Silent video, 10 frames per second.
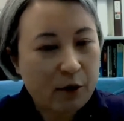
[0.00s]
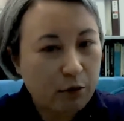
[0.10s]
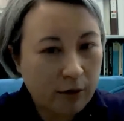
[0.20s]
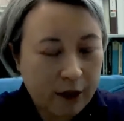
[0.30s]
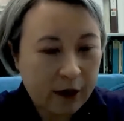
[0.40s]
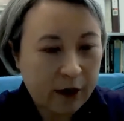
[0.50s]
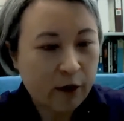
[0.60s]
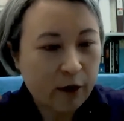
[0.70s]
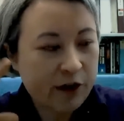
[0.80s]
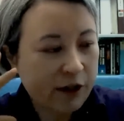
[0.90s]
it
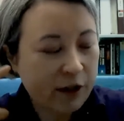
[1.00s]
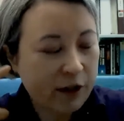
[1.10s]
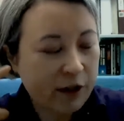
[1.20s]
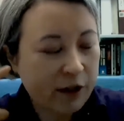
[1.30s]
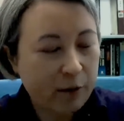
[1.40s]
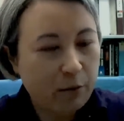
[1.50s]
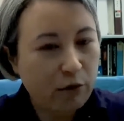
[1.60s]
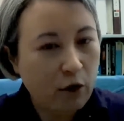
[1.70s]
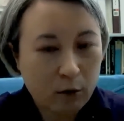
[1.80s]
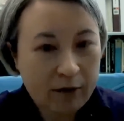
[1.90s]
looks in a broad
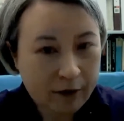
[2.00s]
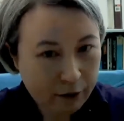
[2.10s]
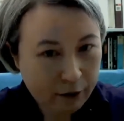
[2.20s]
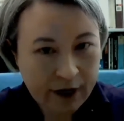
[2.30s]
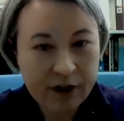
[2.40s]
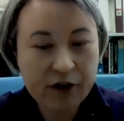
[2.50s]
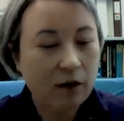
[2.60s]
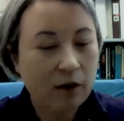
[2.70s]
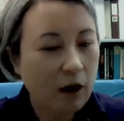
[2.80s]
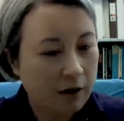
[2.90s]
wavelength range at a
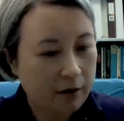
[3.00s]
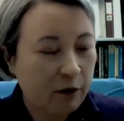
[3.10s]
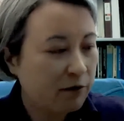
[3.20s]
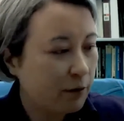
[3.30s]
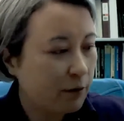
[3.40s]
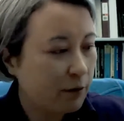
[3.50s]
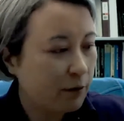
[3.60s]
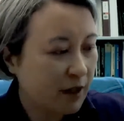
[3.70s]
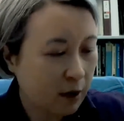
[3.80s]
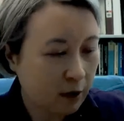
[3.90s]
lot, from the
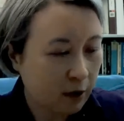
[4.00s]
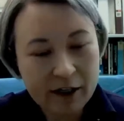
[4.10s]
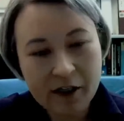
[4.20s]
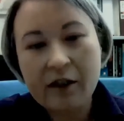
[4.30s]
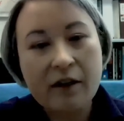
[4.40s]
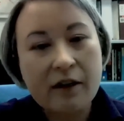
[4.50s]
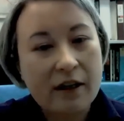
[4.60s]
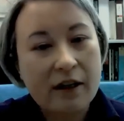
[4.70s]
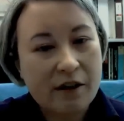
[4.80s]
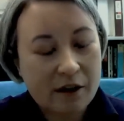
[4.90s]
ultraviolet
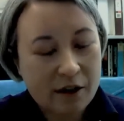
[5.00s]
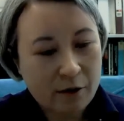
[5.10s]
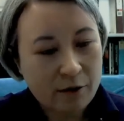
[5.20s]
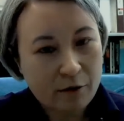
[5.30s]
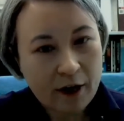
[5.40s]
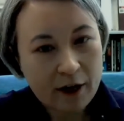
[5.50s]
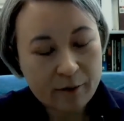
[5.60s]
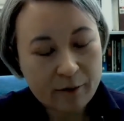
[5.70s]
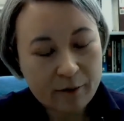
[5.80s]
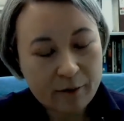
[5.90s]
into the near infrared,
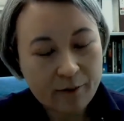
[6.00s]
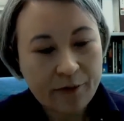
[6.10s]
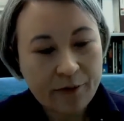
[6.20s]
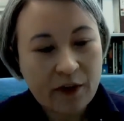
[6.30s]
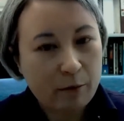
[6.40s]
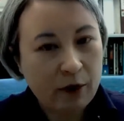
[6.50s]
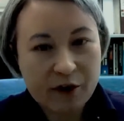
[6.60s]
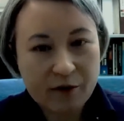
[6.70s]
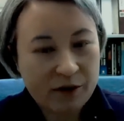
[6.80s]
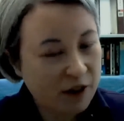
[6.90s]
with a bunch
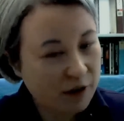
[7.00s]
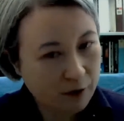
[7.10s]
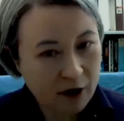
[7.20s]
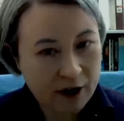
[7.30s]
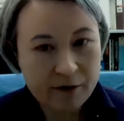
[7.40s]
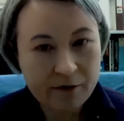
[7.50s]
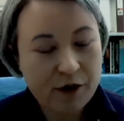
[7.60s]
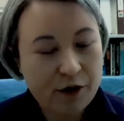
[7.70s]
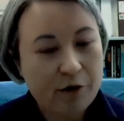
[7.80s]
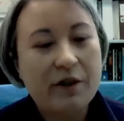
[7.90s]
of different kinds of
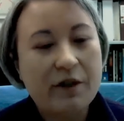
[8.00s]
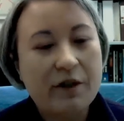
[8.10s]
instruments